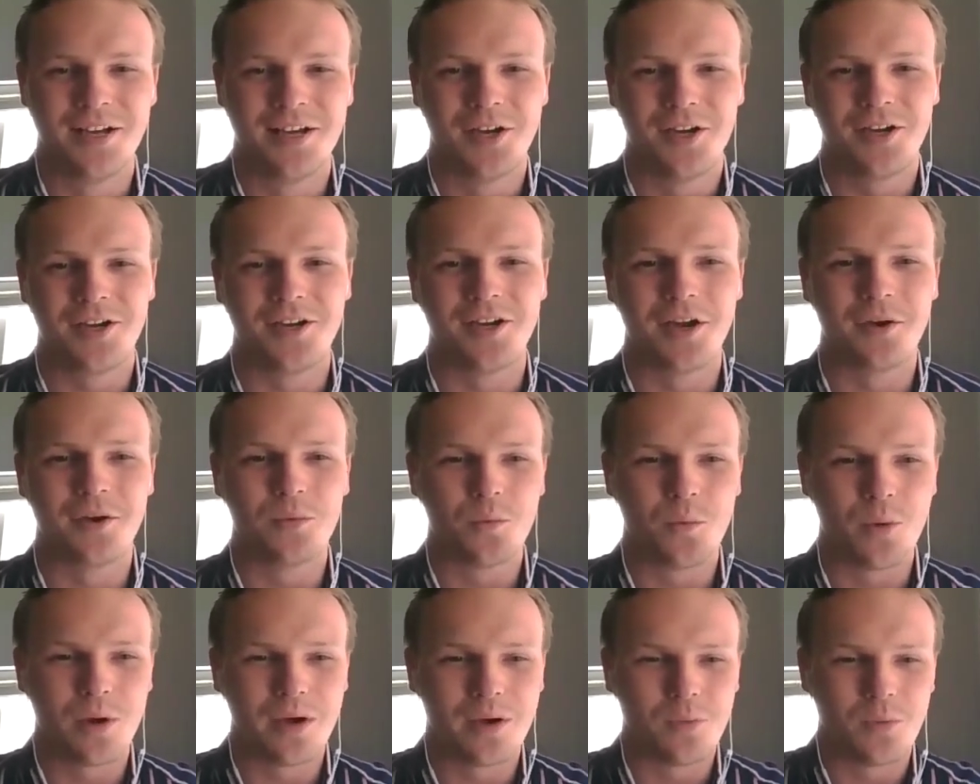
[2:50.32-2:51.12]
you
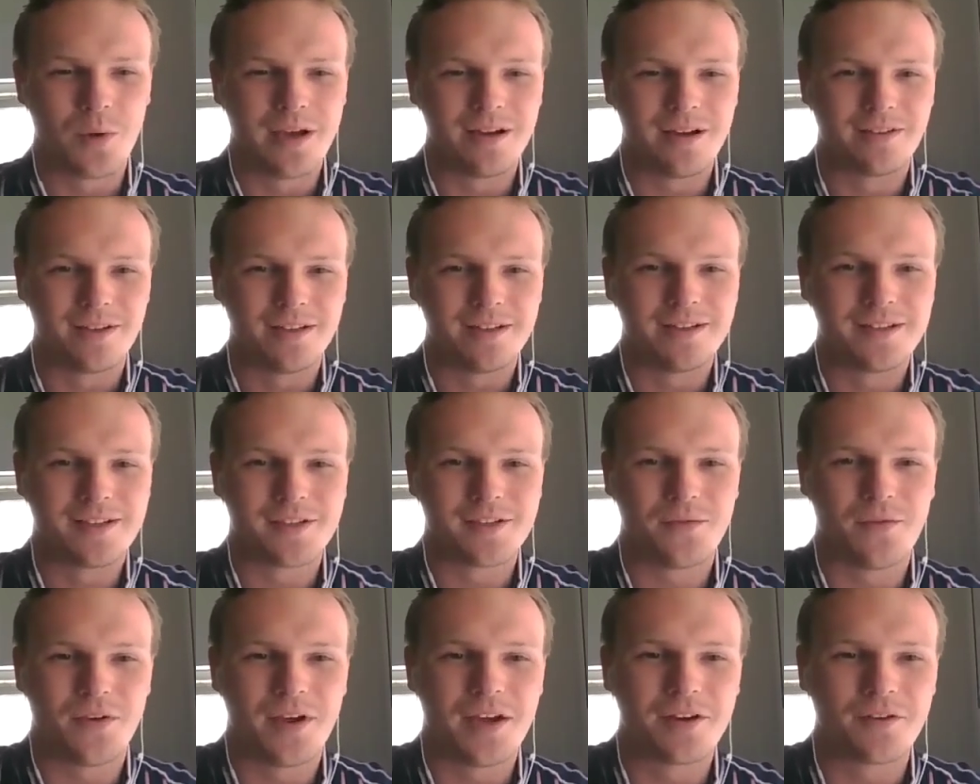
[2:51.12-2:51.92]
know, we're in the
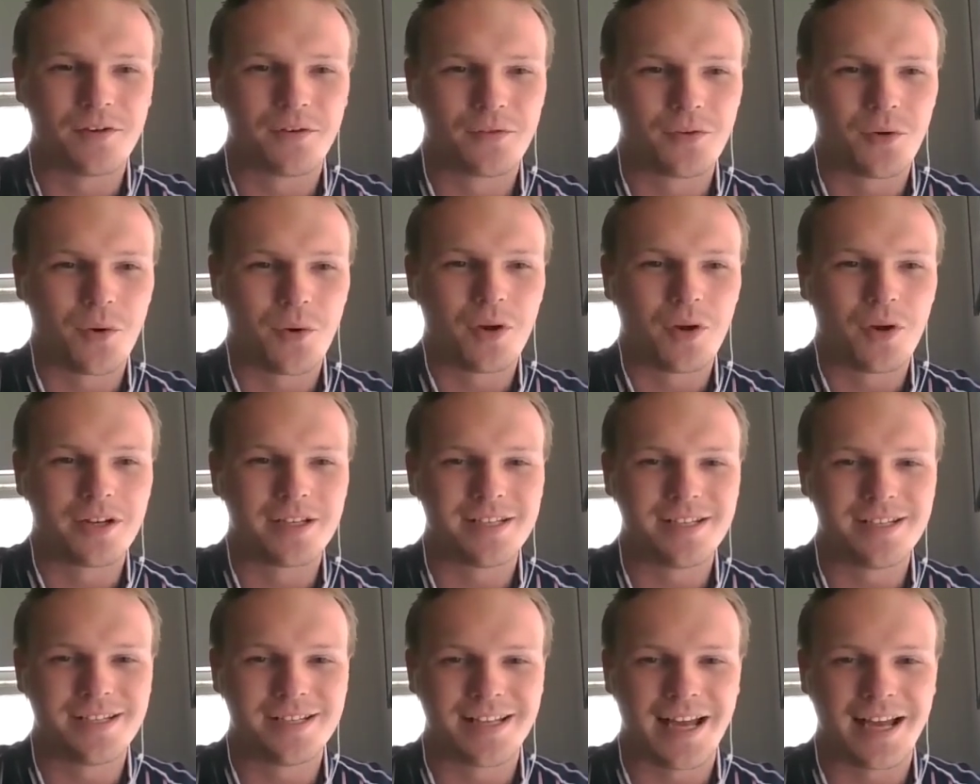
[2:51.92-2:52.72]
sphere of
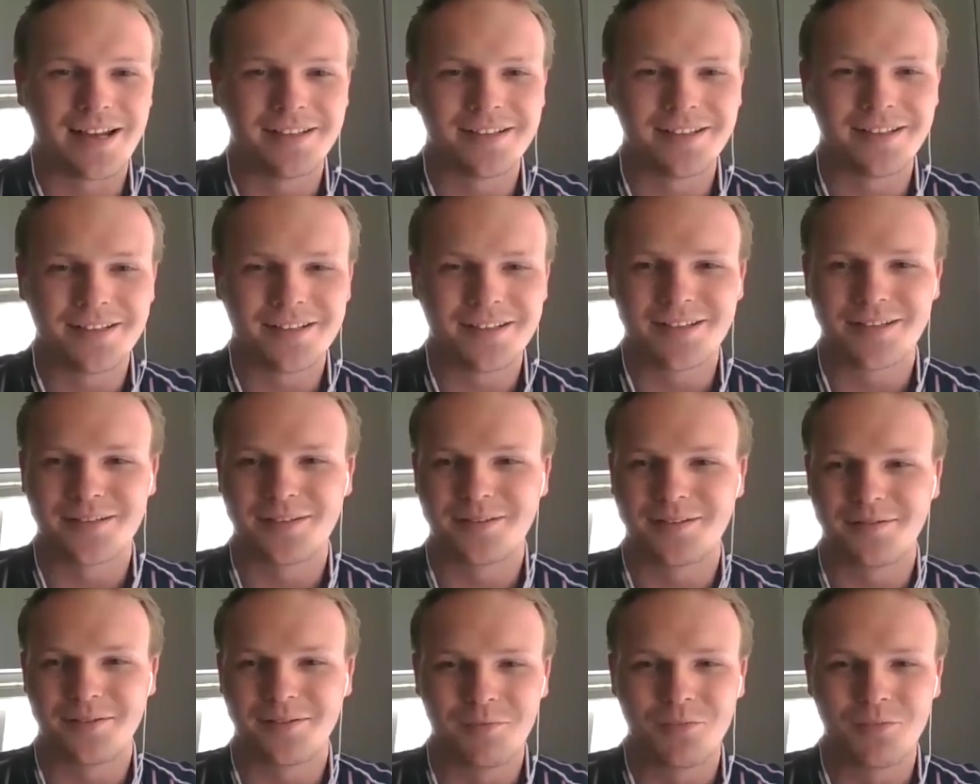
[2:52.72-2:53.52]
quality
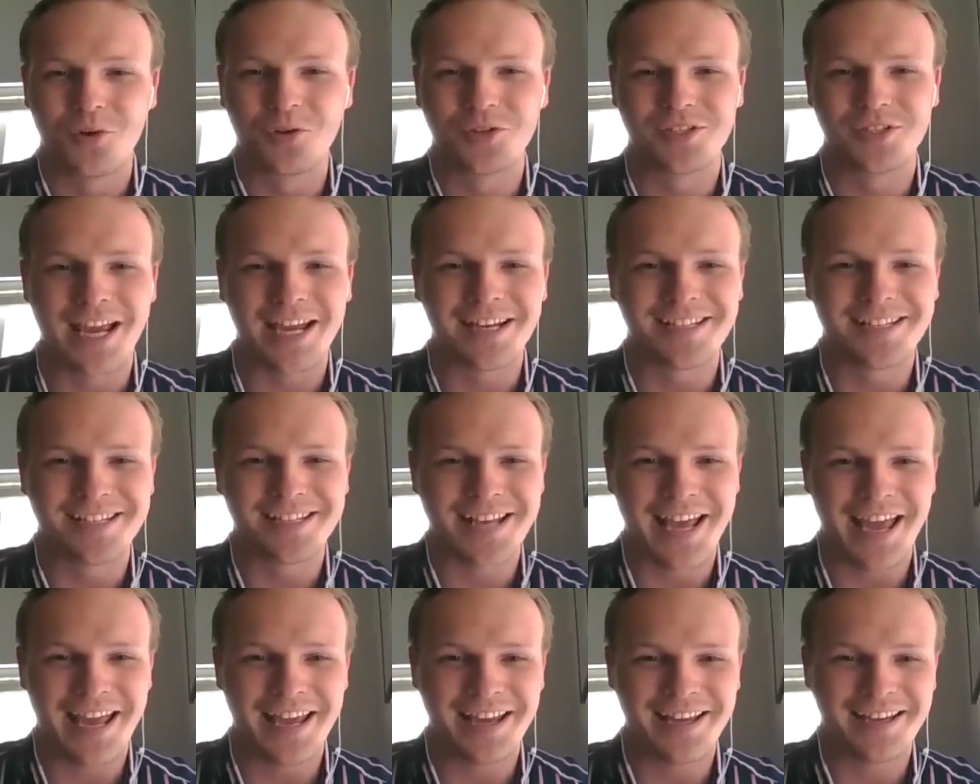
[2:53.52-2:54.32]
standards more day to
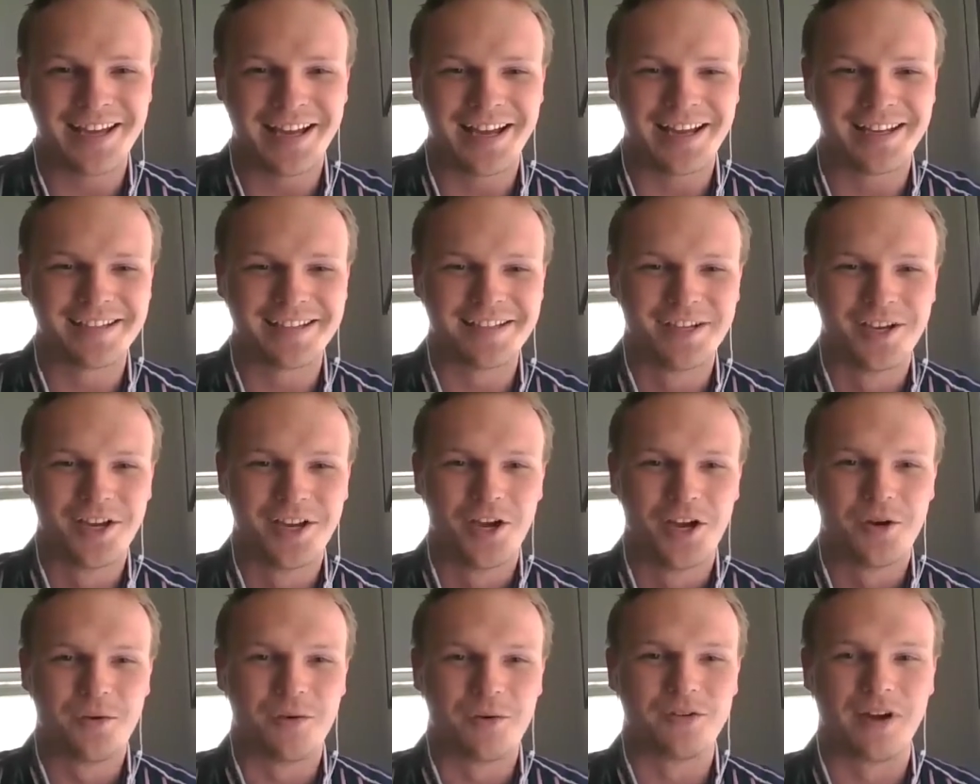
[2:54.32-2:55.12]
day, and
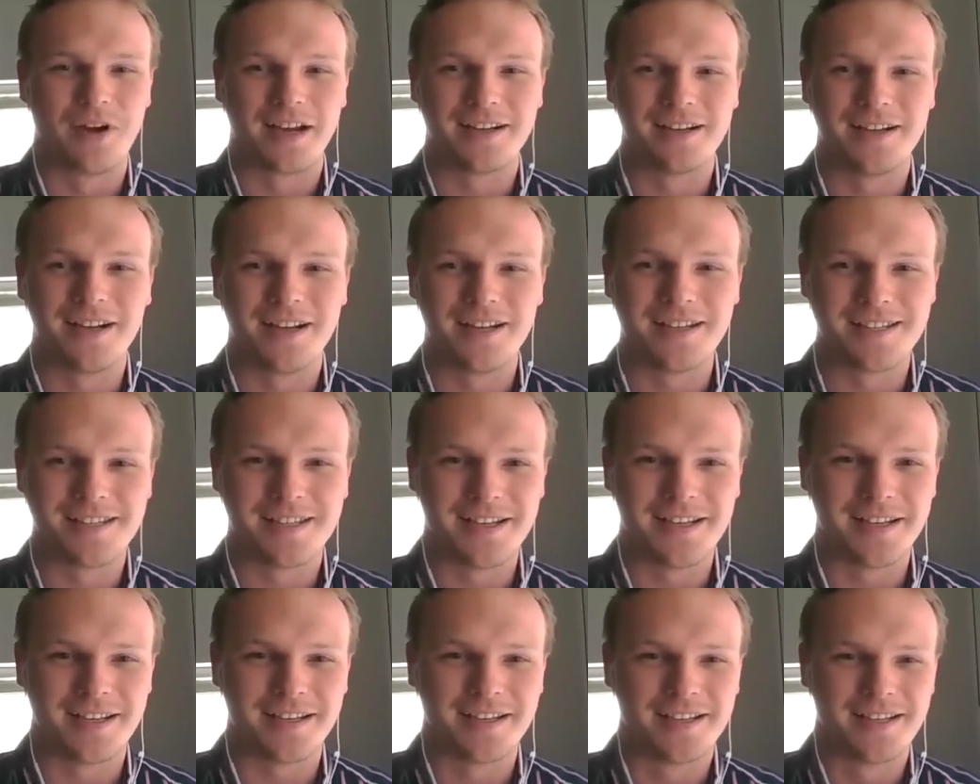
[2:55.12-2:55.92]
we
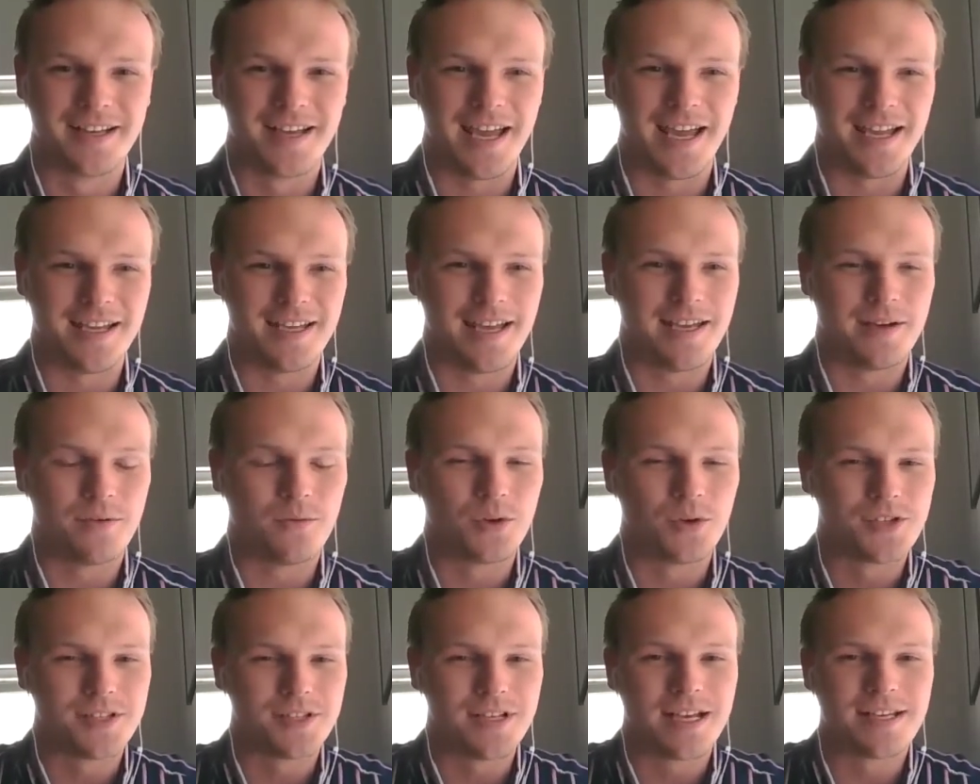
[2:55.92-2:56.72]
recognise that
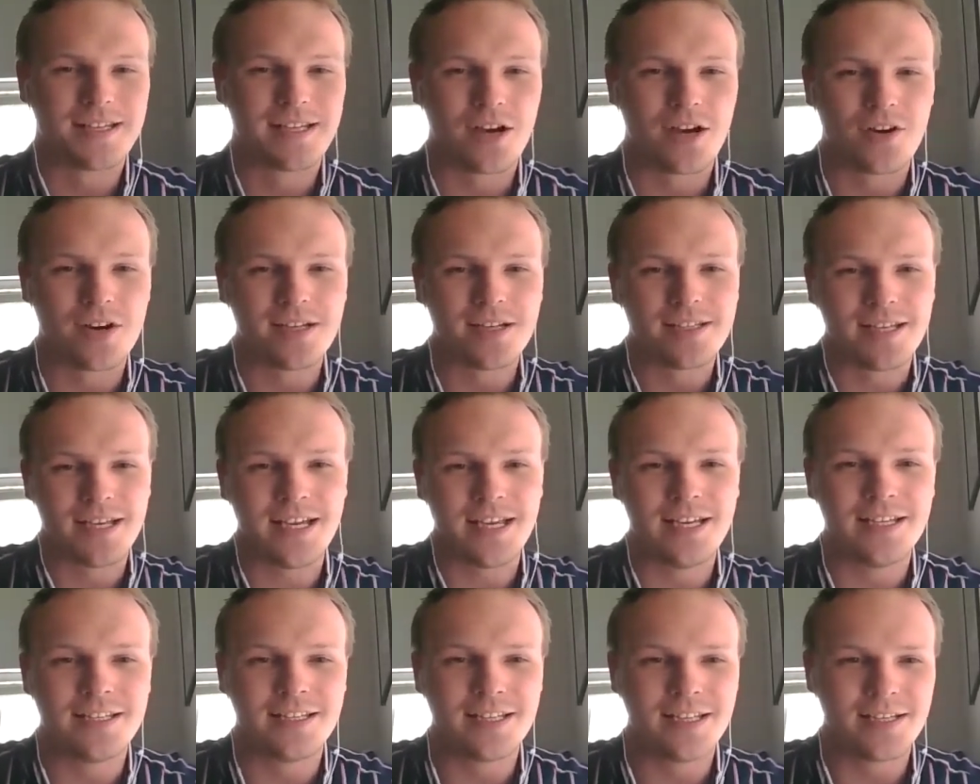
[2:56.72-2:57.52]
it wasn't necessarily as
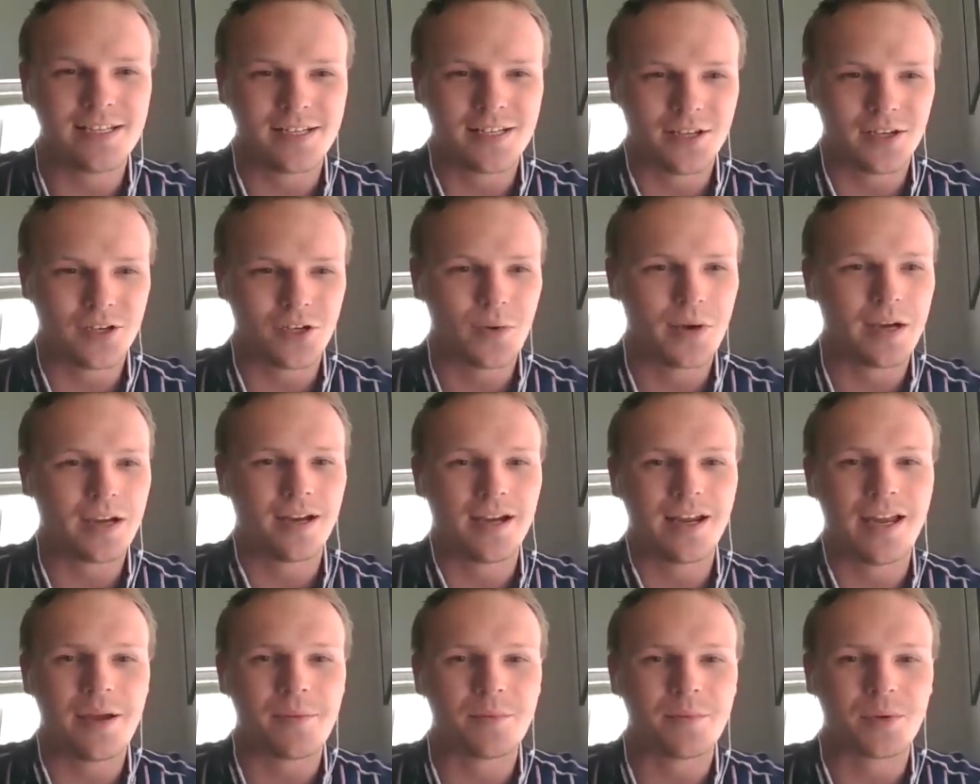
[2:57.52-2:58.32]
easy to
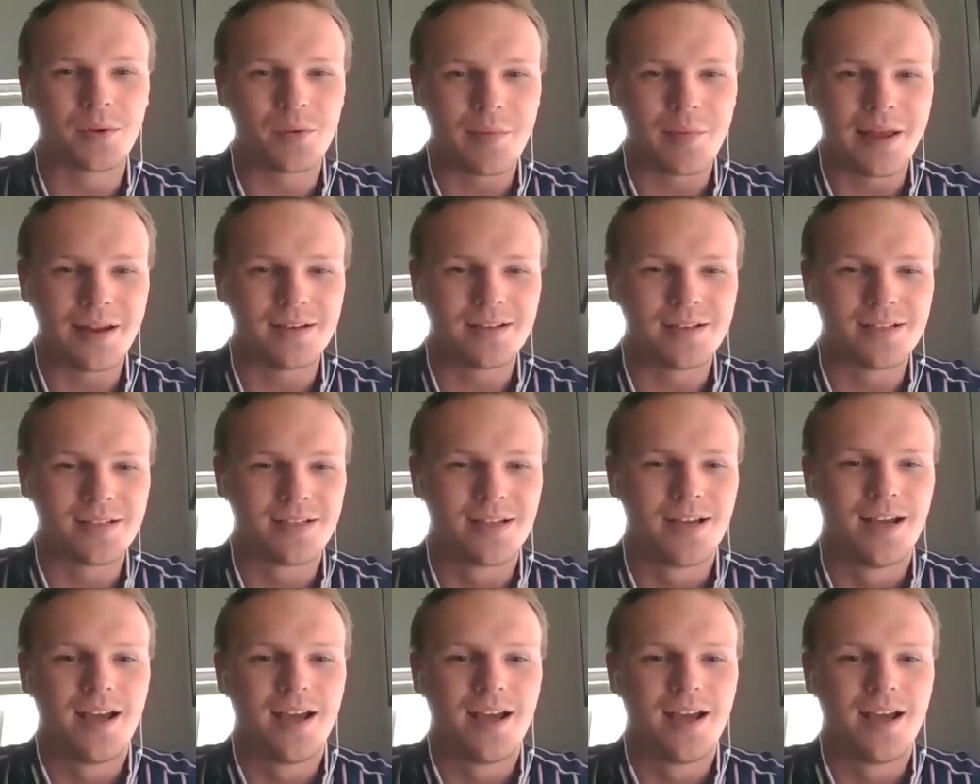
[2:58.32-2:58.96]
quickly implement